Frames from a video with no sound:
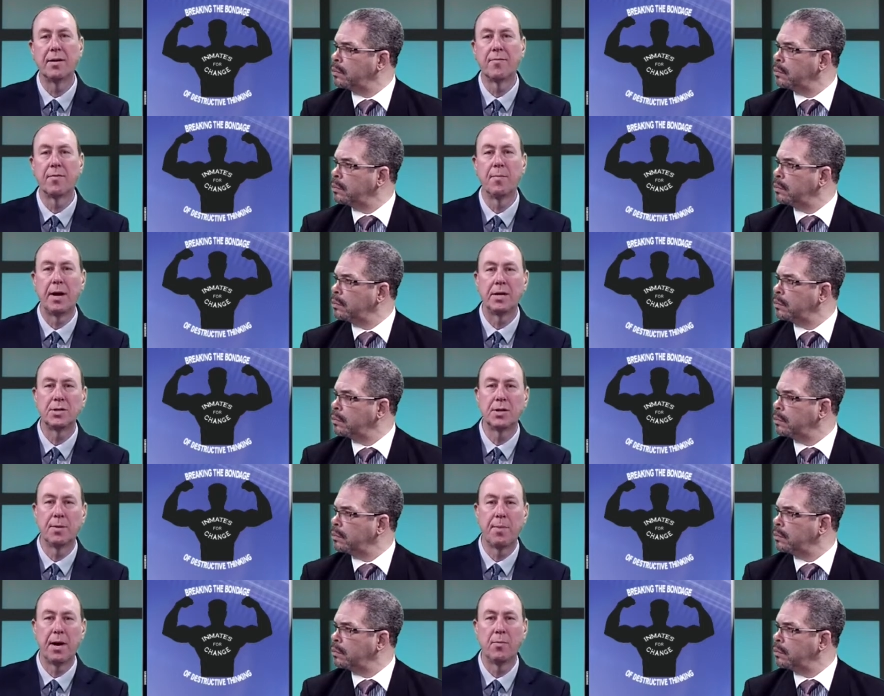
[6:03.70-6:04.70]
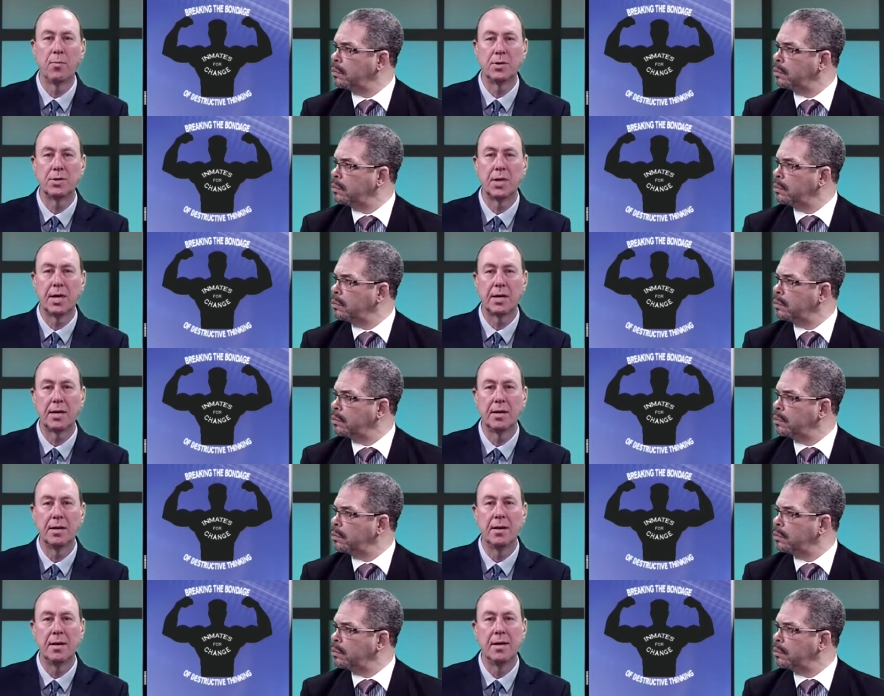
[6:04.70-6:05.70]
Speaker 1: information upon which they
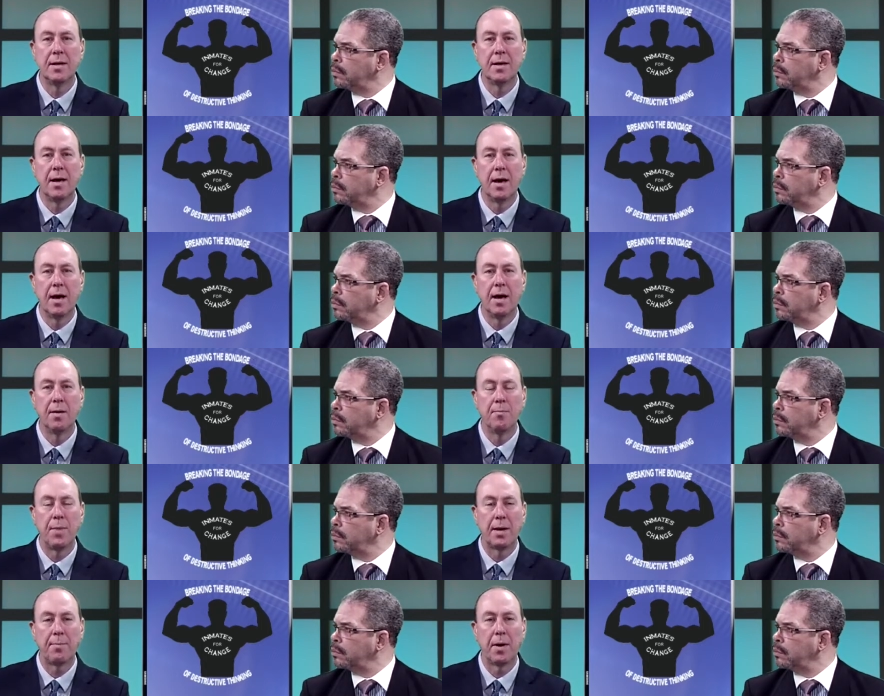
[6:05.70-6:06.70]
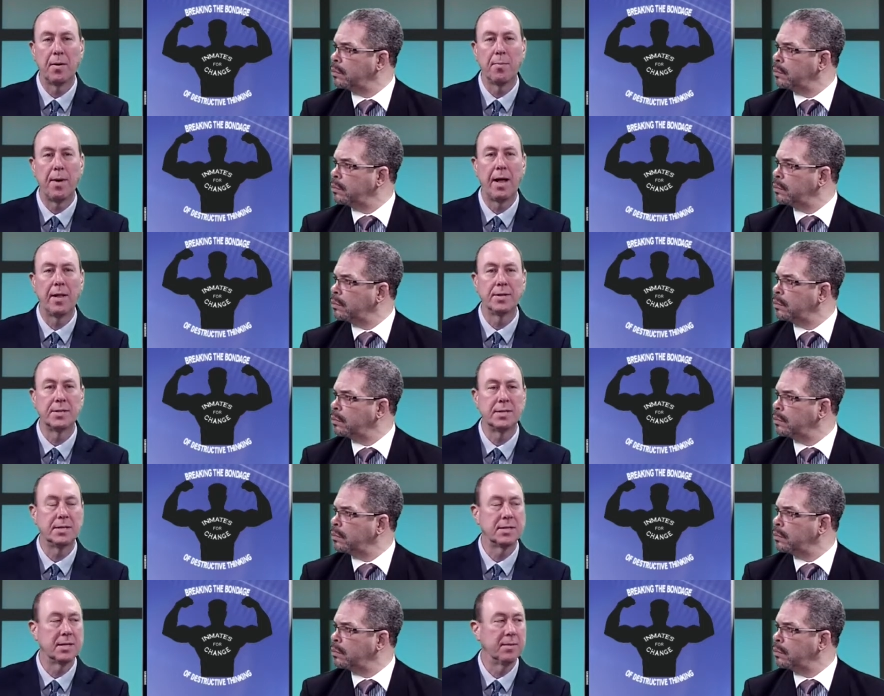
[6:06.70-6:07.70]
can uh, make better
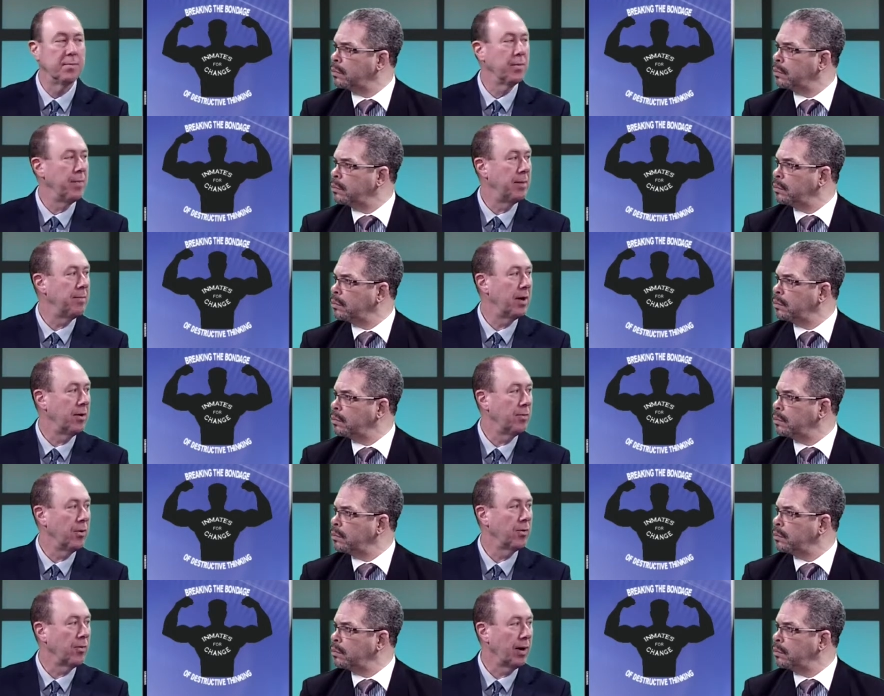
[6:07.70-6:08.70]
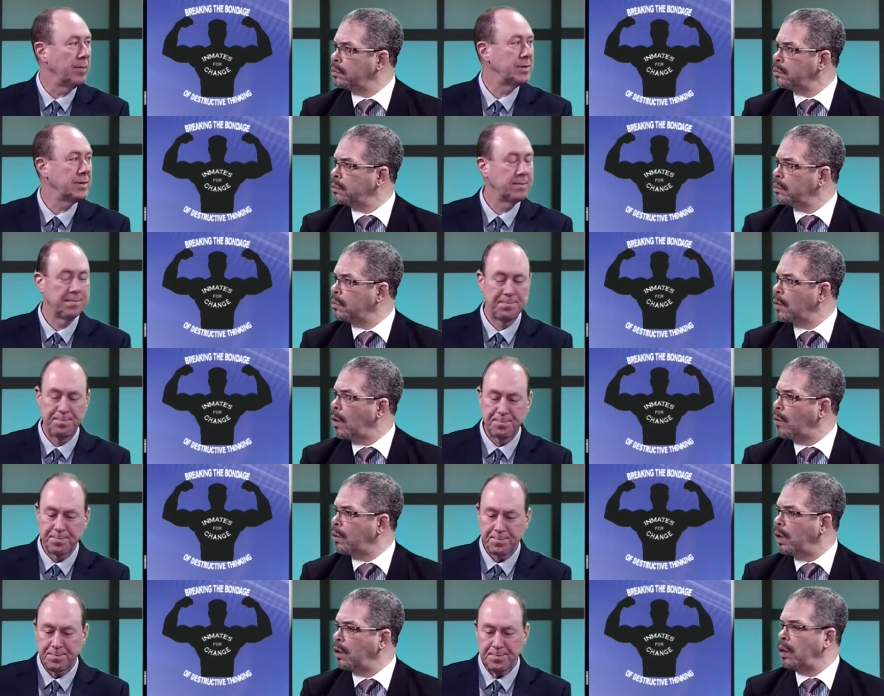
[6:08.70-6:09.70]
policies and implement better programs.
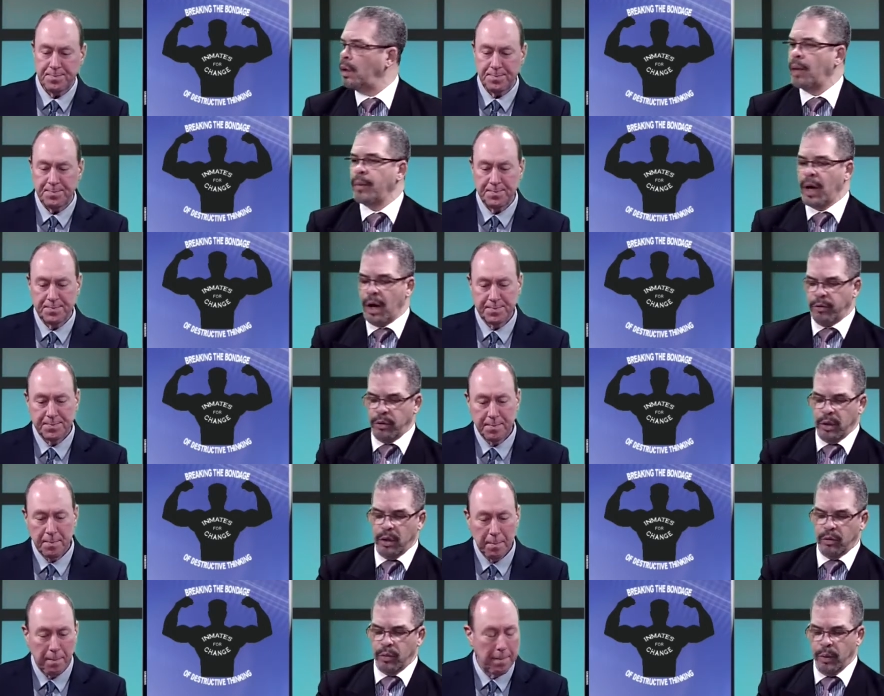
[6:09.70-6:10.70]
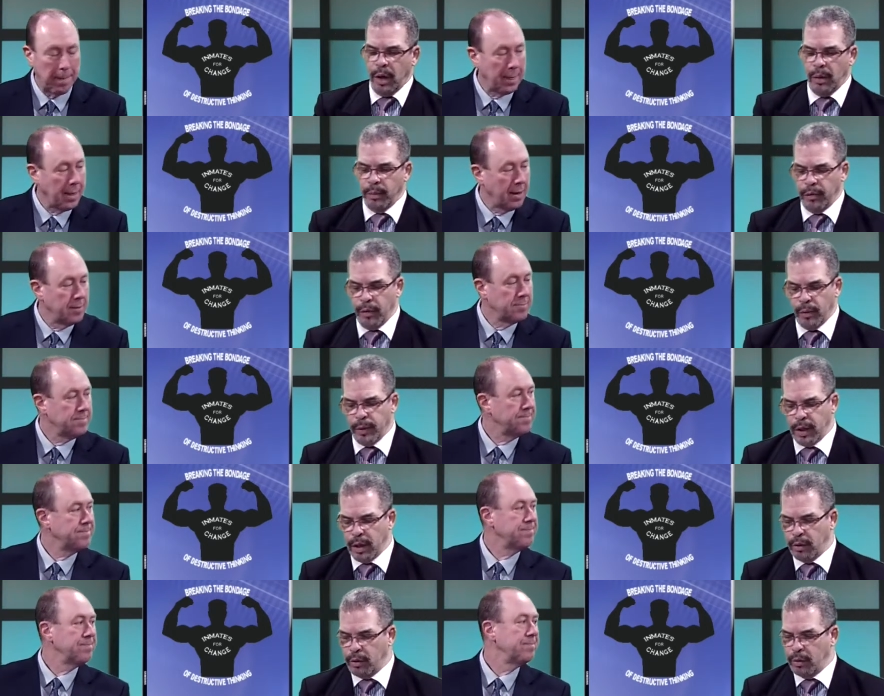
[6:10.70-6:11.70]
Speaker 2: Okay, now let me ask you this uh, before we
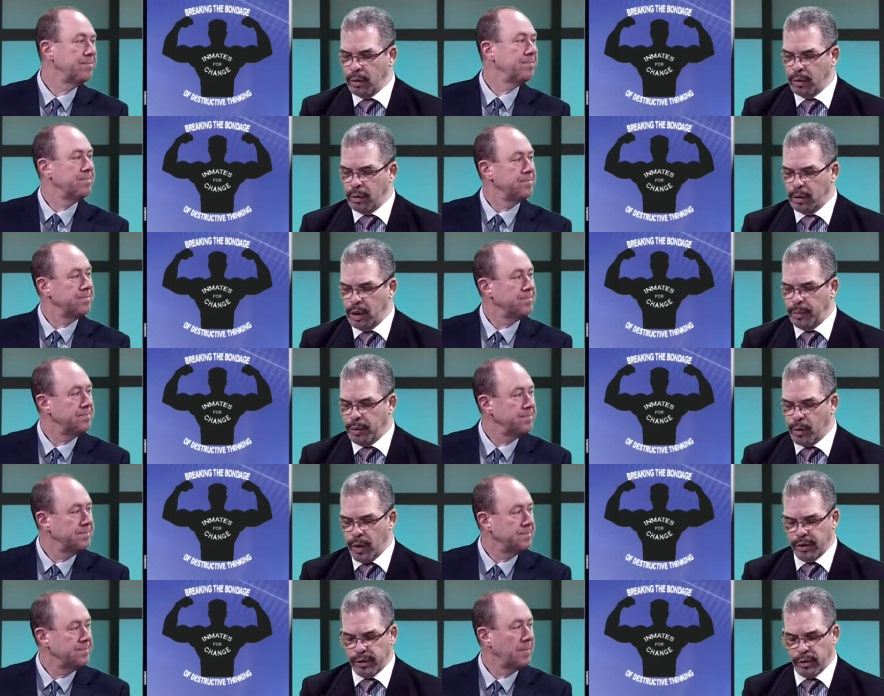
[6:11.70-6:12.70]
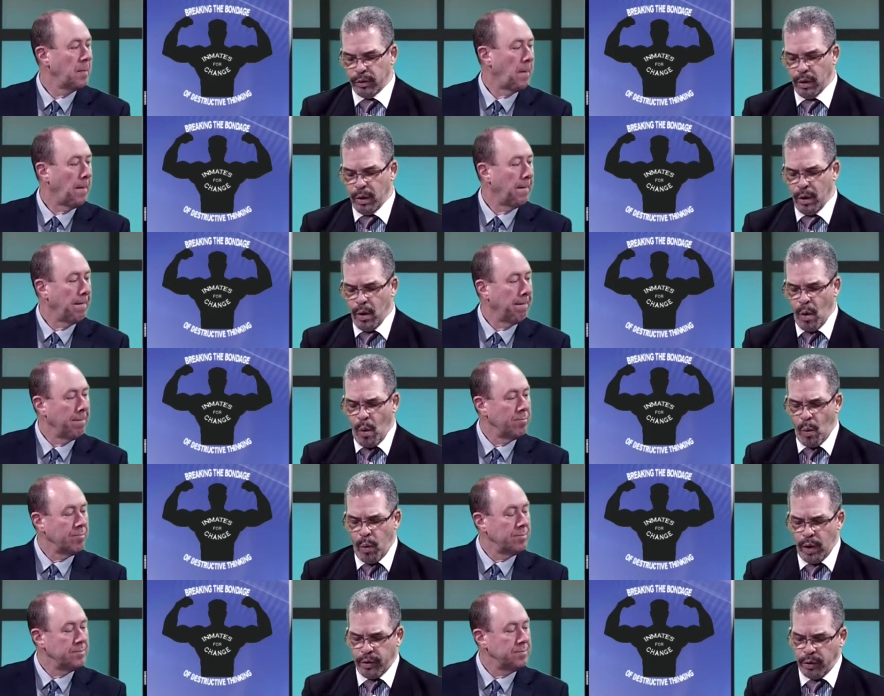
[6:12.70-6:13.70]
get into the deeper questions.
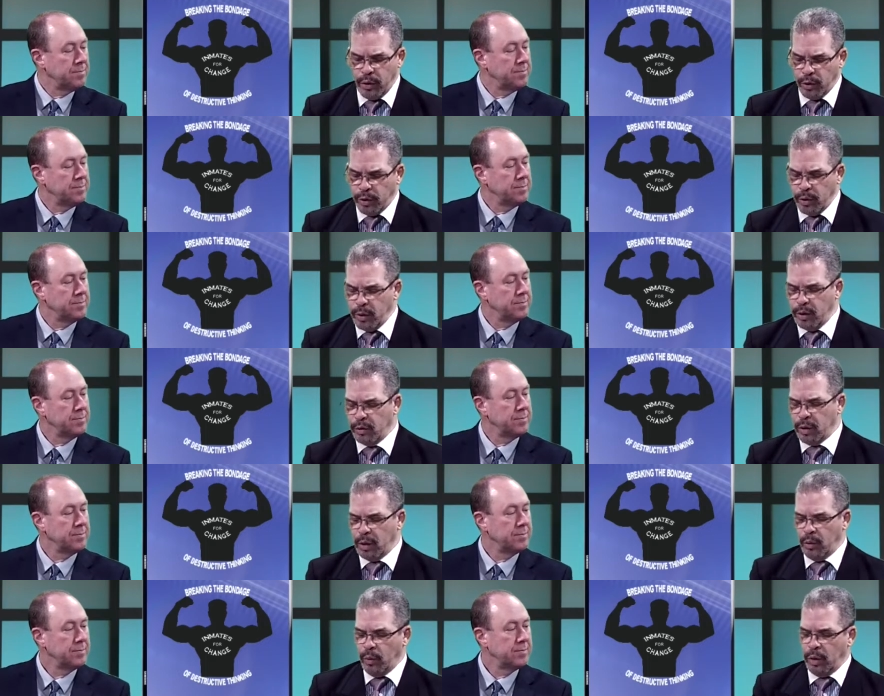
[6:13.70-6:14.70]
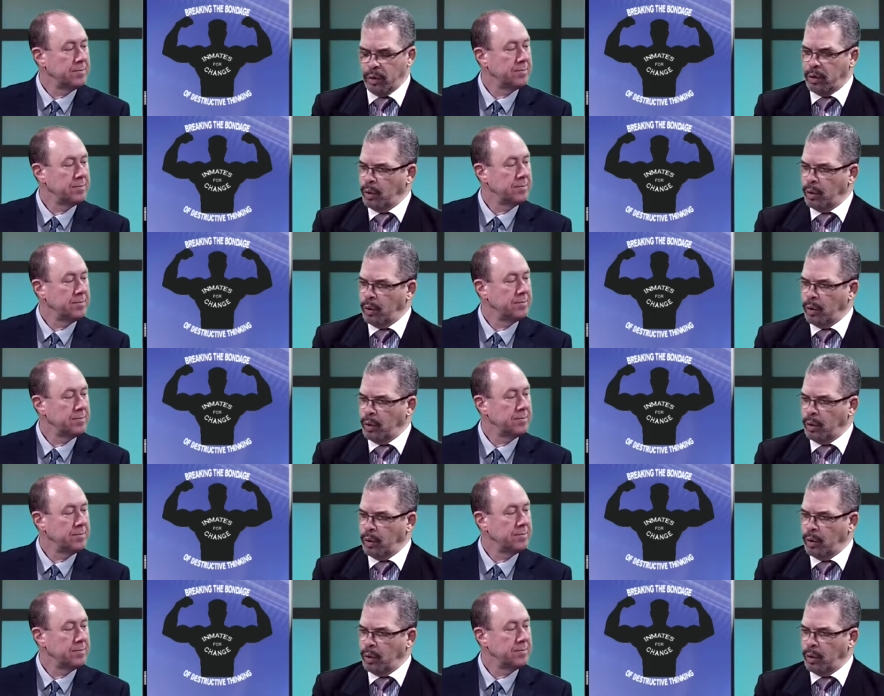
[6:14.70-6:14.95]
With your duties and what your